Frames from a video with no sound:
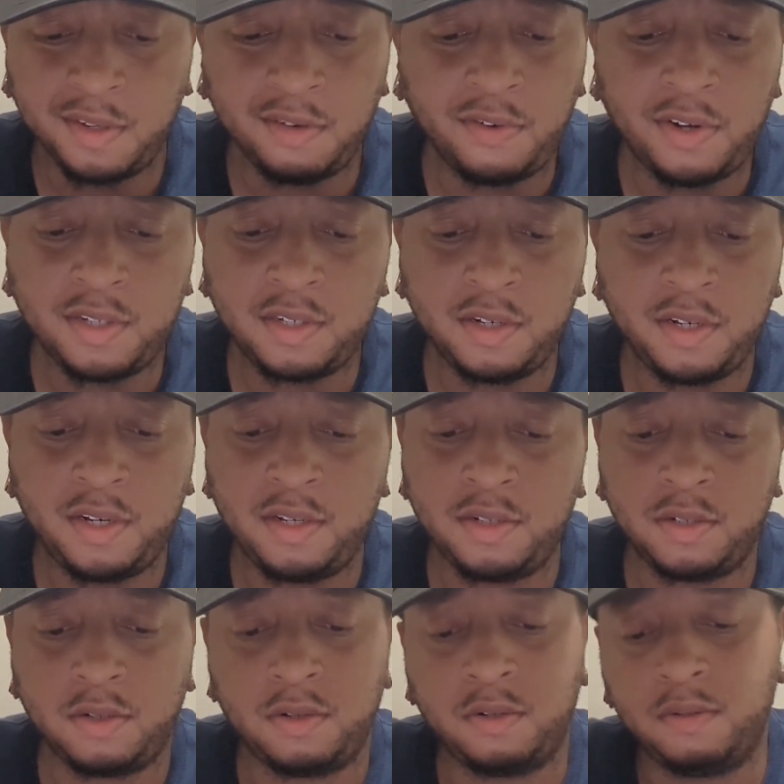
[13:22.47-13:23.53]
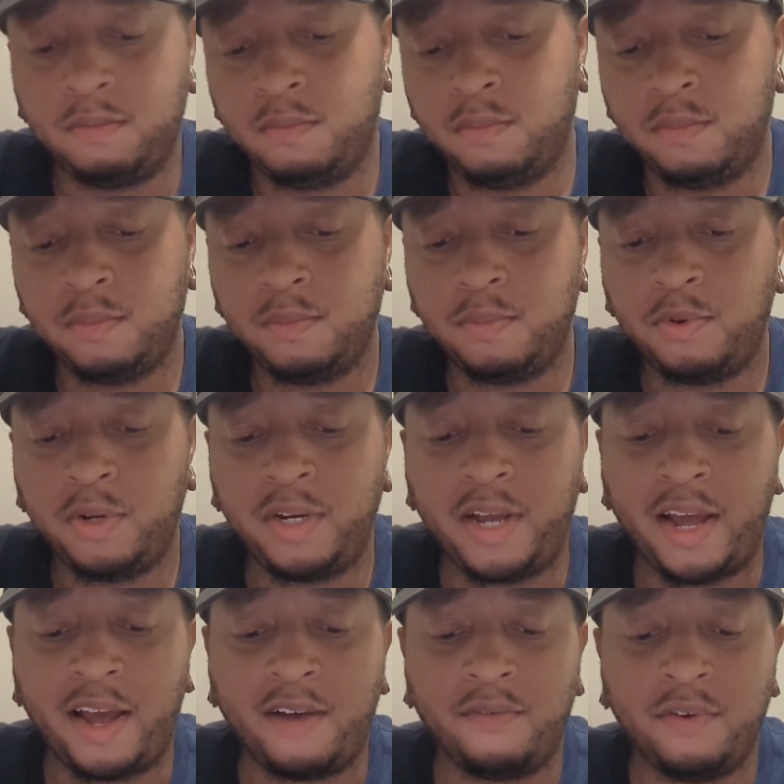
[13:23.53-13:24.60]
The rest of these are
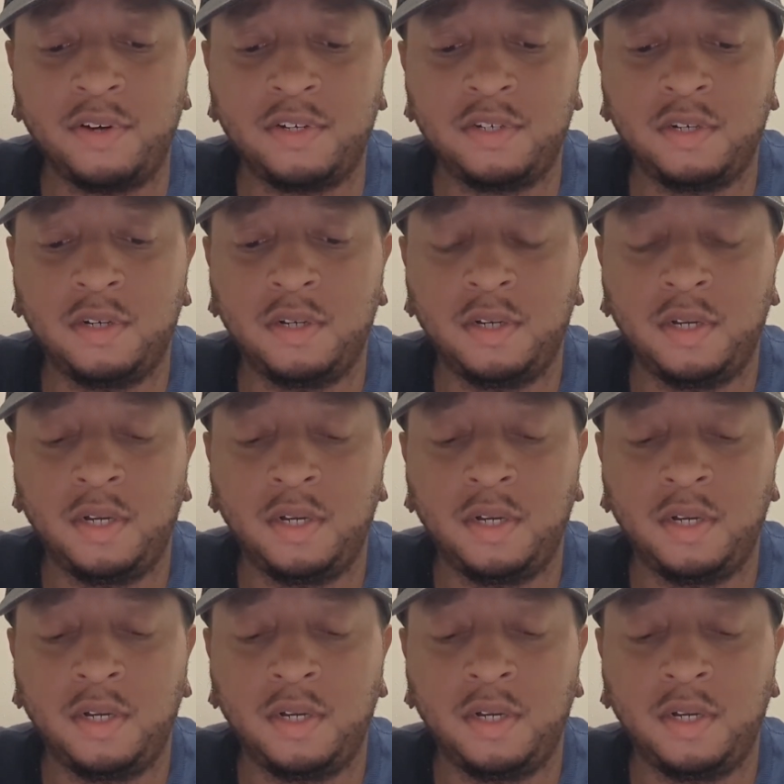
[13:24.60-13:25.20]
pretty average.